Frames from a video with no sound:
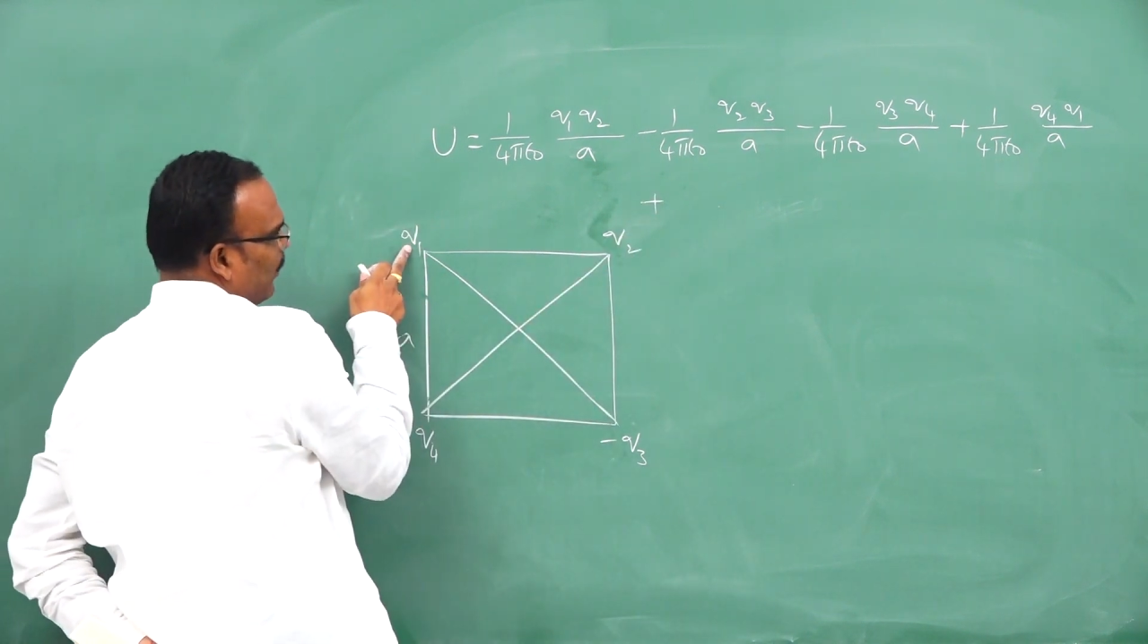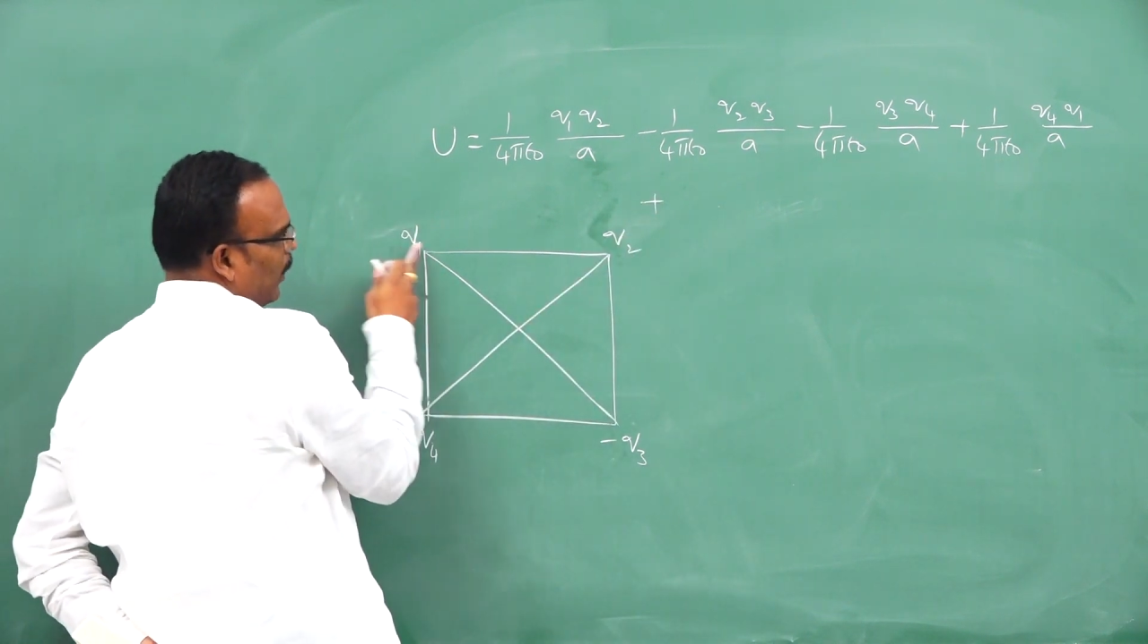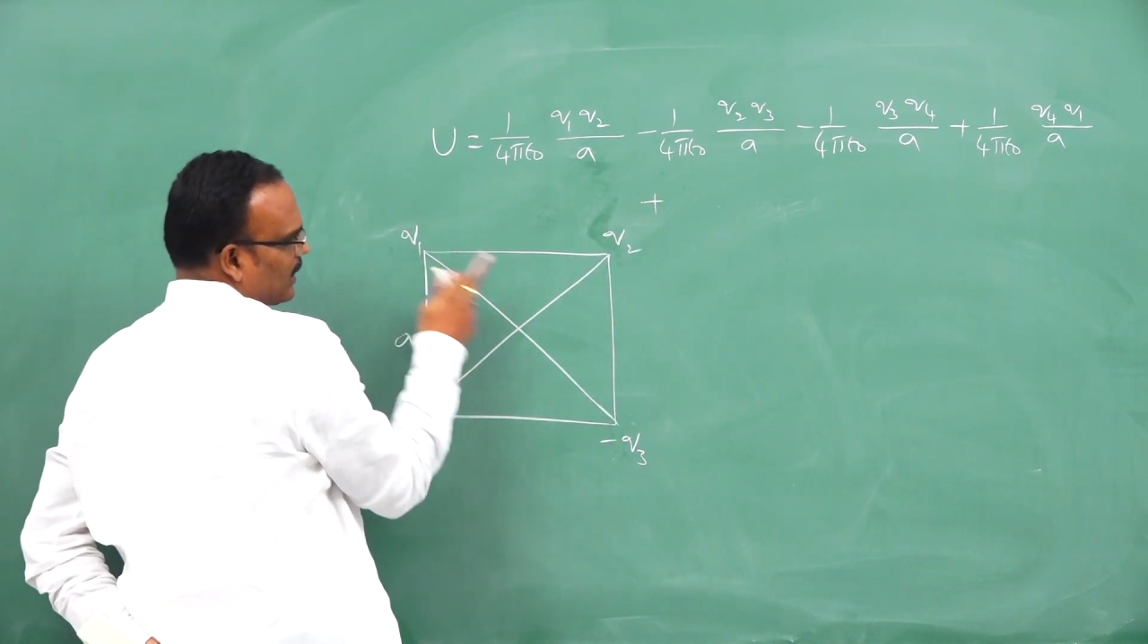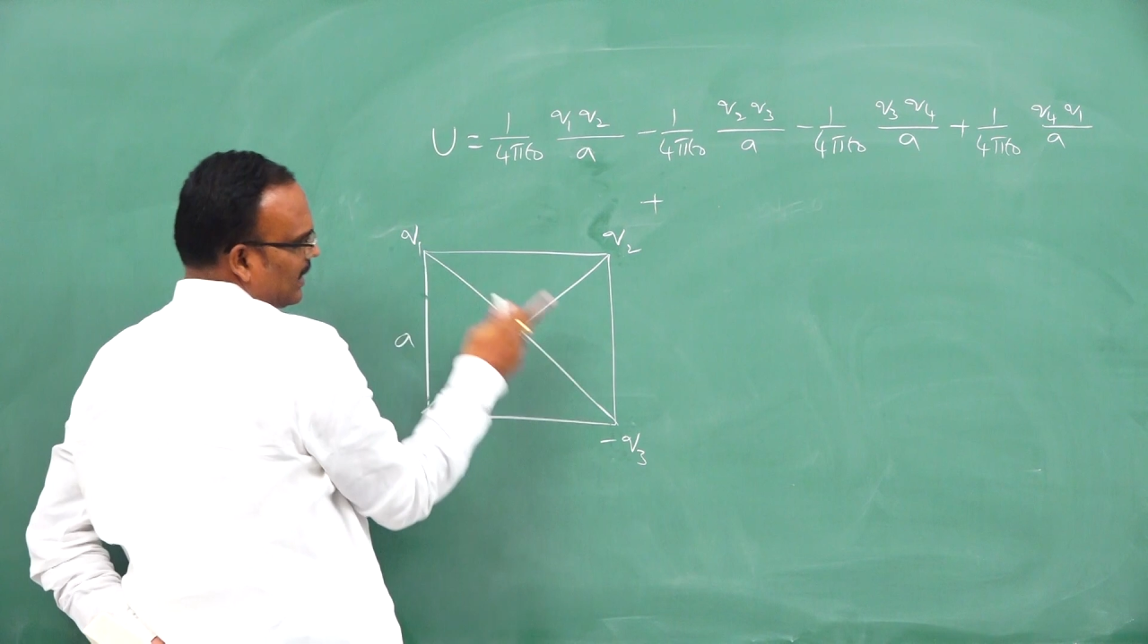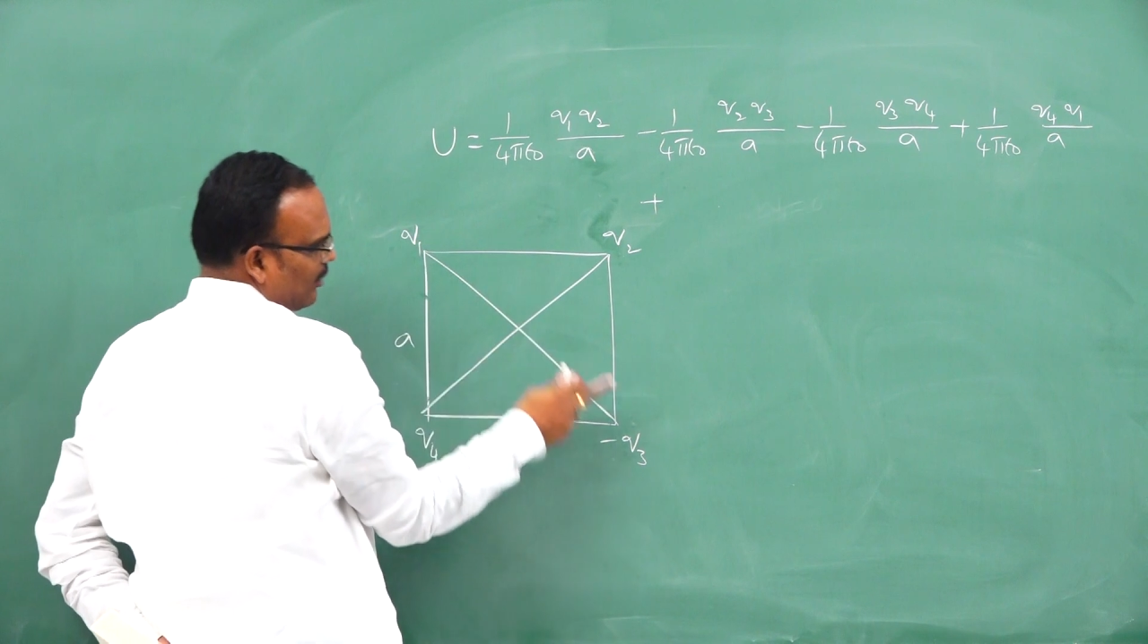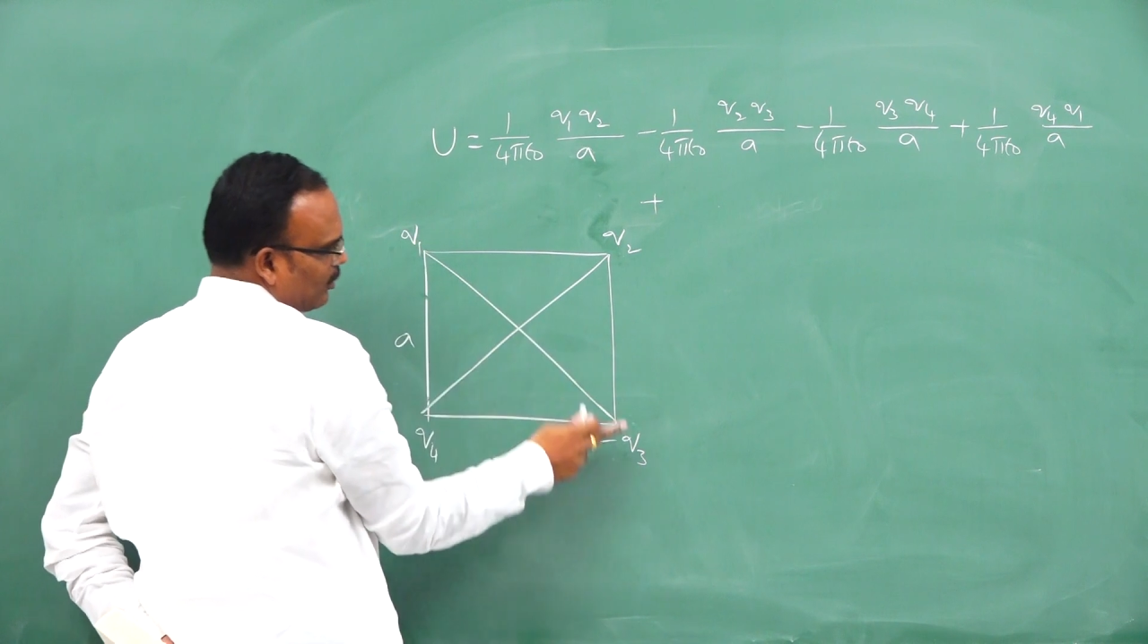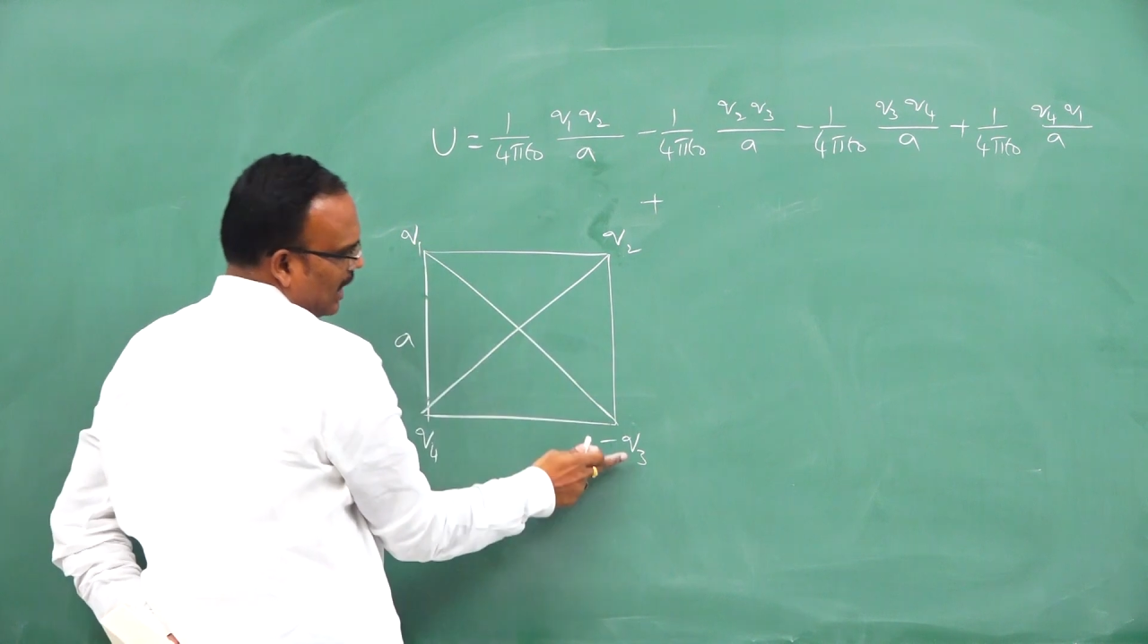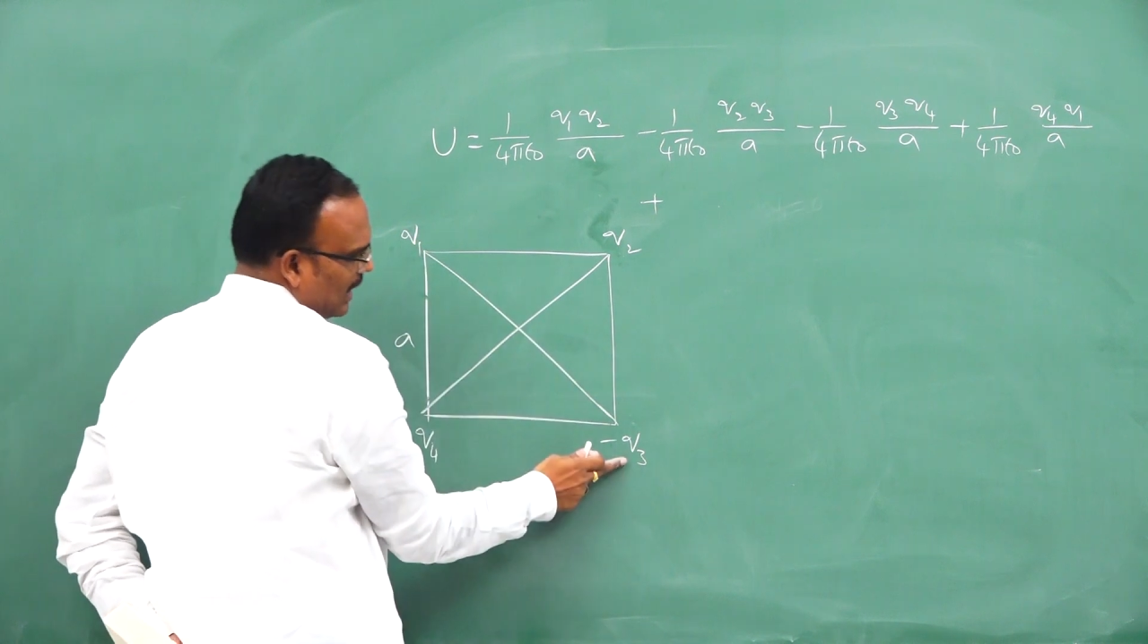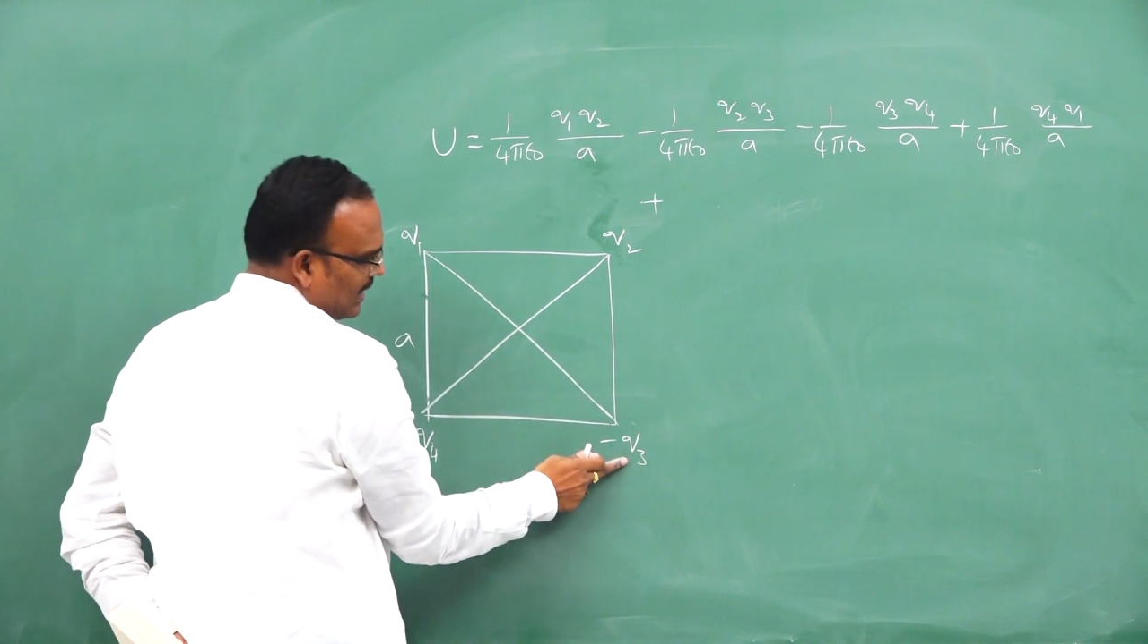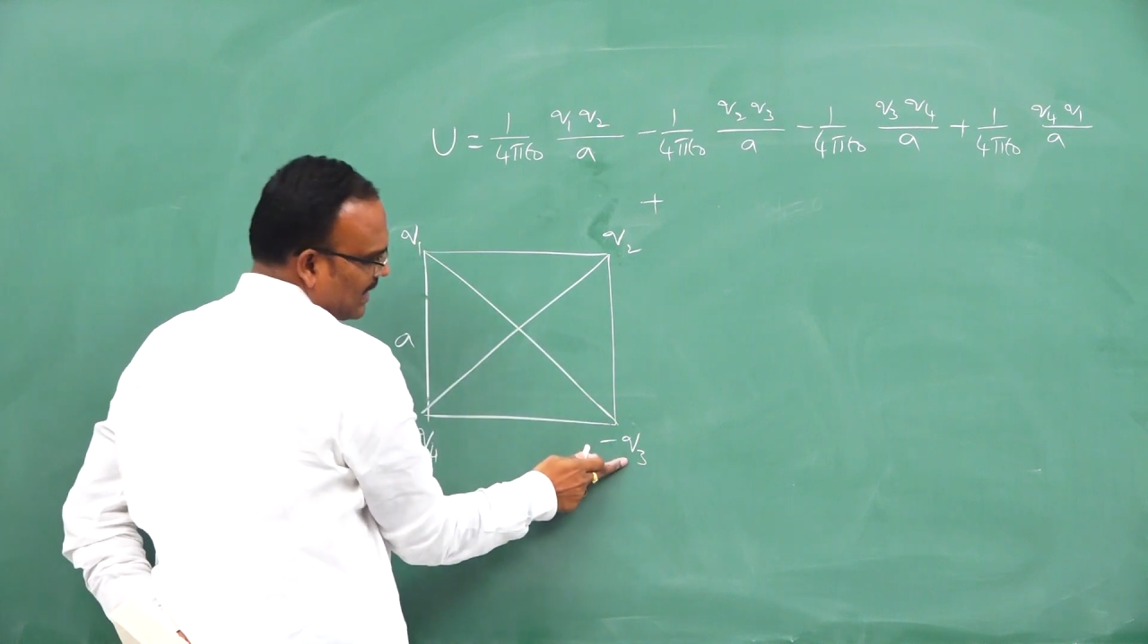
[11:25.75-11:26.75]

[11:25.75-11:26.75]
positive charge,